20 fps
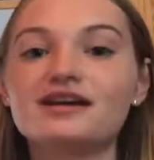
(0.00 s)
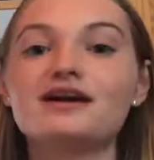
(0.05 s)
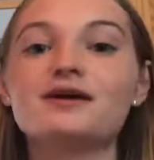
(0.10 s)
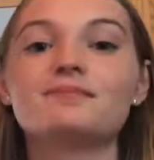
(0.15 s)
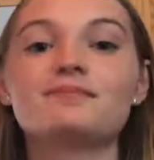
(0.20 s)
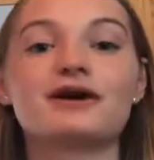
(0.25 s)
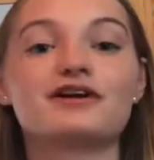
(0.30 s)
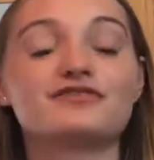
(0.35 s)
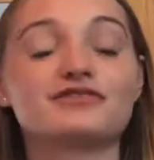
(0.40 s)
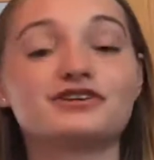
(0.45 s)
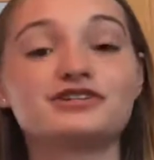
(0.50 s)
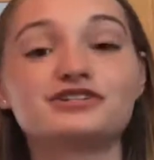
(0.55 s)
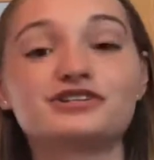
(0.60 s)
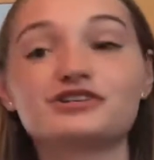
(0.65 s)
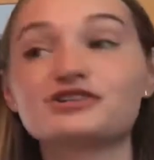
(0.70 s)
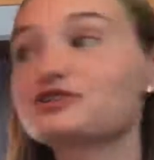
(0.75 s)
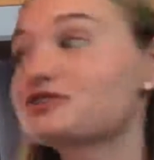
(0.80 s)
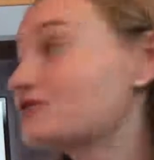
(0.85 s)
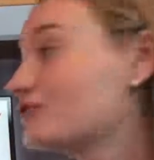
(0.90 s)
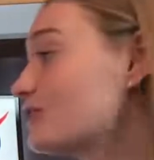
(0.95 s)
My
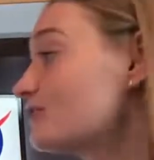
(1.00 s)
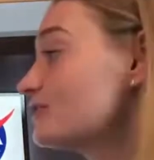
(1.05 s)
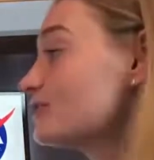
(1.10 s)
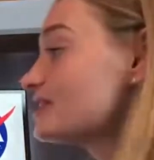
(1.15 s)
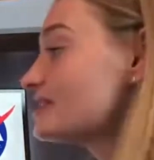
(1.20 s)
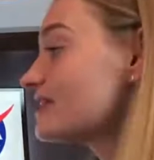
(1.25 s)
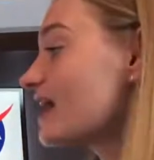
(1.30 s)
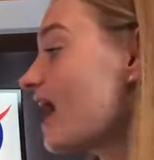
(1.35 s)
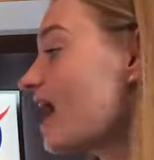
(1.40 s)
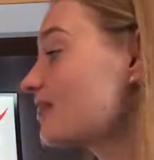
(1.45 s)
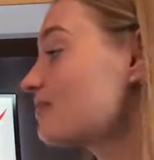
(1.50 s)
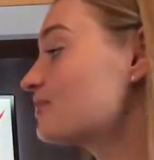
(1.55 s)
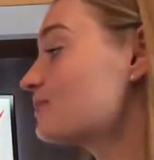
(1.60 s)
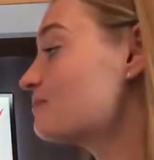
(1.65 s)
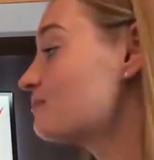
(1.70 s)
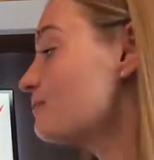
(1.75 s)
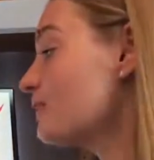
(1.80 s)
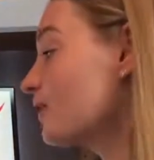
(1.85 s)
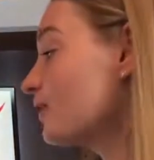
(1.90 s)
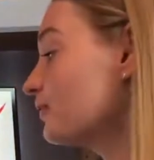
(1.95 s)
research focused on the
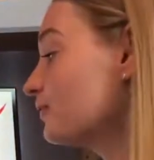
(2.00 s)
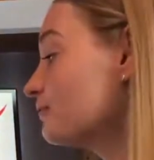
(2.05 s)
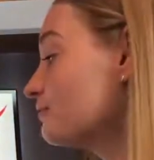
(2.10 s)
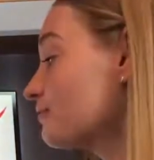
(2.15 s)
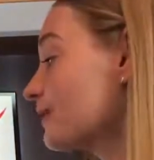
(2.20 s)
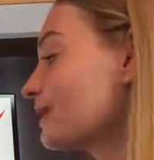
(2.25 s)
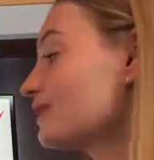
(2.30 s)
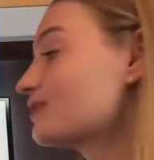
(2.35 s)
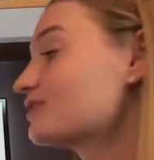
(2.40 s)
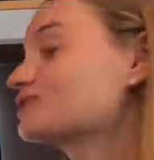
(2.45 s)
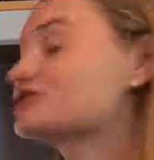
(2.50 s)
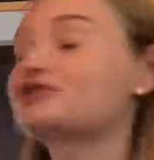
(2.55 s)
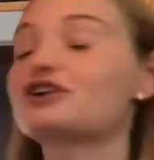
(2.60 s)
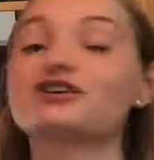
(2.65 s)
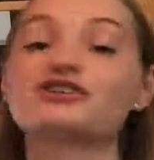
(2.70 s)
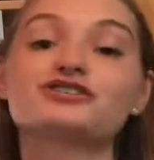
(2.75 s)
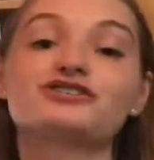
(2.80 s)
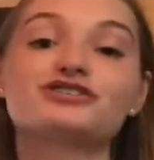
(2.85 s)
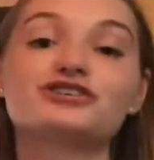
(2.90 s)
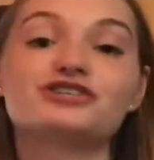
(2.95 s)
bone
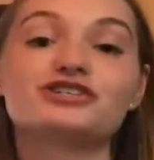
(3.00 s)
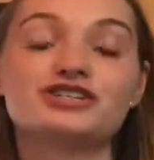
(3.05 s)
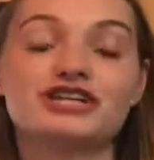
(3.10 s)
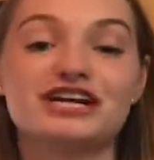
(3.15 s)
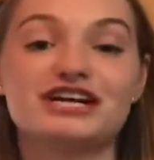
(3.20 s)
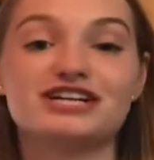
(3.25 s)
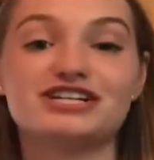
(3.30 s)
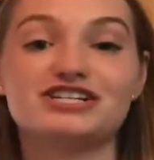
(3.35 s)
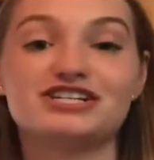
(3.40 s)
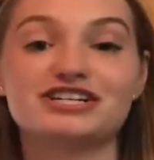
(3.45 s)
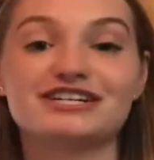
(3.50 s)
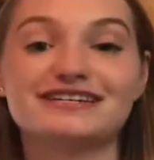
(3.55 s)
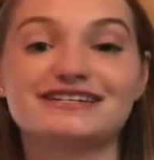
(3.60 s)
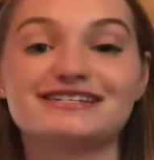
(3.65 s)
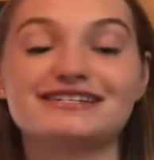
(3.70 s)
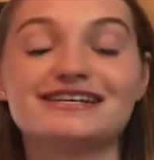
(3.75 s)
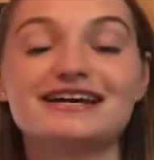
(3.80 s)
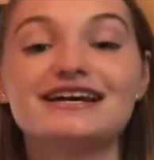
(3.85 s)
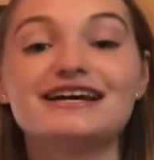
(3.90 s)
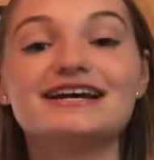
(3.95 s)
microstructural
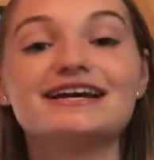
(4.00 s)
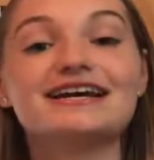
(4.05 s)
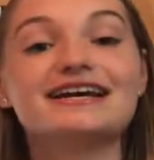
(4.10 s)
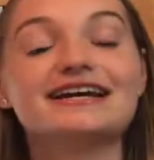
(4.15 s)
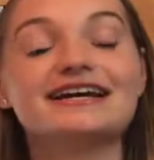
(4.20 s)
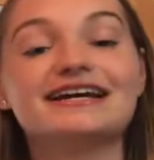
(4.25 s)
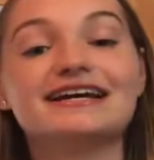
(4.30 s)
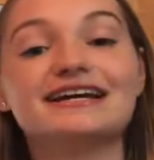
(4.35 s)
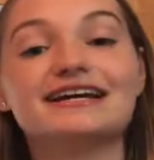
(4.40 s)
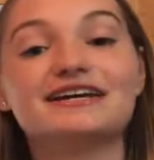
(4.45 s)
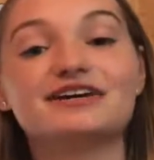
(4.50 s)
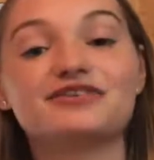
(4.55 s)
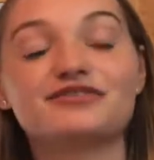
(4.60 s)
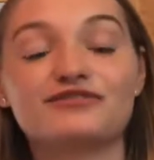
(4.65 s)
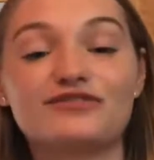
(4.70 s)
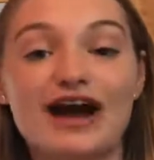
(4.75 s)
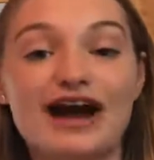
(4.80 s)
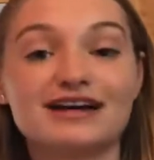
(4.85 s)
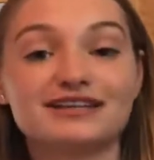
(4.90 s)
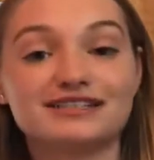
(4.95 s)
changes in
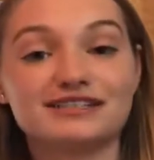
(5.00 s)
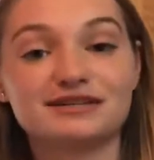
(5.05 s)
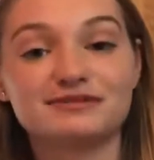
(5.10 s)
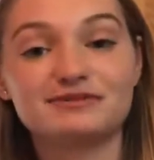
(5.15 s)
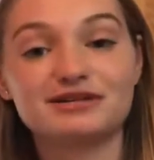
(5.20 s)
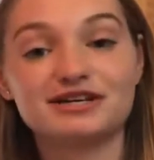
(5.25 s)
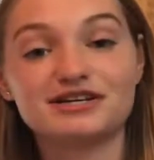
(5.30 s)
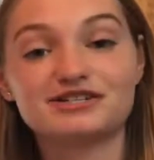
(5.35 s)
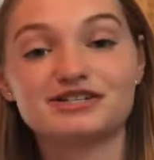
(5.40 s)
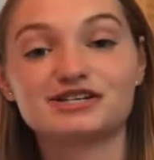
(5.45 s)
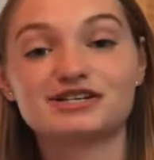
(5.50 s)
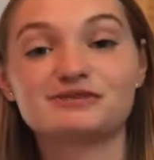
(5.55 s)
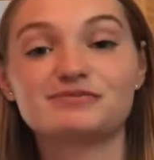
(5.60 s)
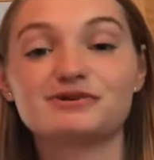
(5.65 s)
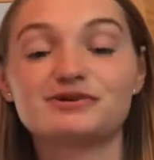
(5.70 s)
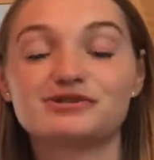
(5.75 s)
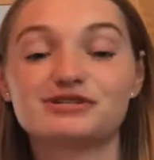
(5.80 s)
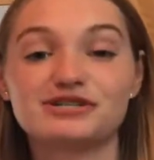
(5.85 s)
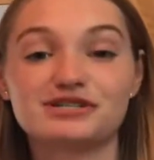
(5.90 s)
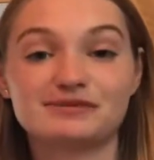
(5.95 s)
rat tibias
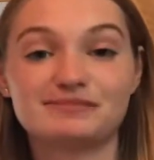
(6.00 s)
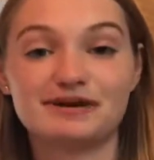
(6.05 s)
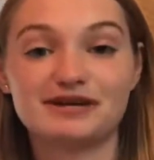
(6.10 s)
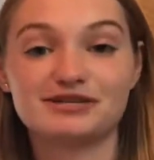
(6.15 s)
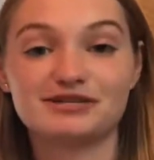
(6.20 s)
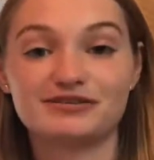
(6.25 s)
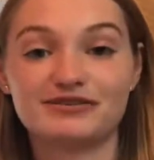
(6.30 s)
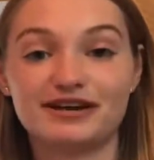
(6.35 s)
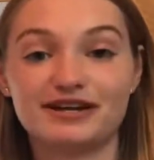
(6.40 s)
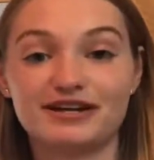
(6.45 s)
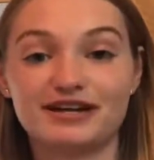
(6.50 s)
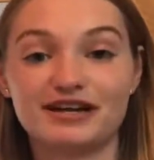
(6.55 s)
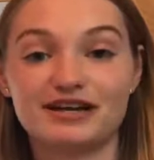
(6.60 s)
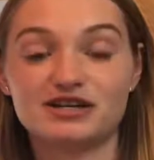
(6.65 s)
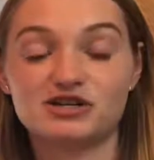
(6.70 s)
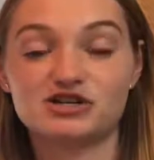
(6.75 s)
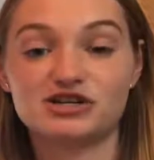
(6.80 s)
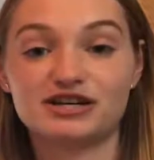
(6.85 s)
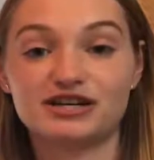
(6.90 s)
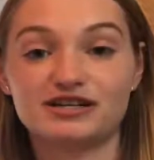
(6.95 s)
exposed to space
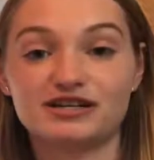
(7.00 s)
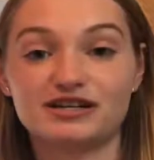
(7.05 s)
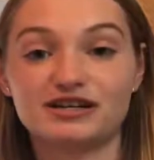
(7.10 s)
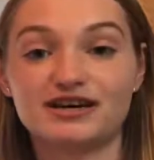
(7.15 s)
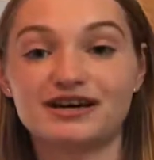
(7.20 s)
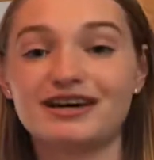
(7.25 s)
radiation.